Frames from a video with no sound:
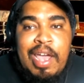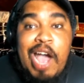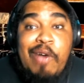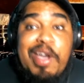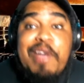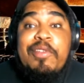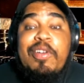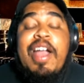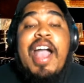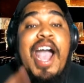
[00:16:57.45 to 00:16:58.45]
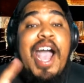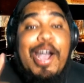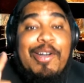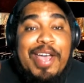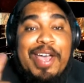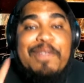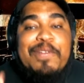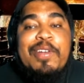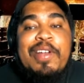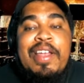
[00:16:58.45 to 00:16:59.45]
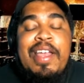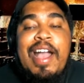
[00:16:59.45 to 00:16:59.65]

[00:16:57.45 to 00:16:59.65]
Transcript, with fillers: However, however,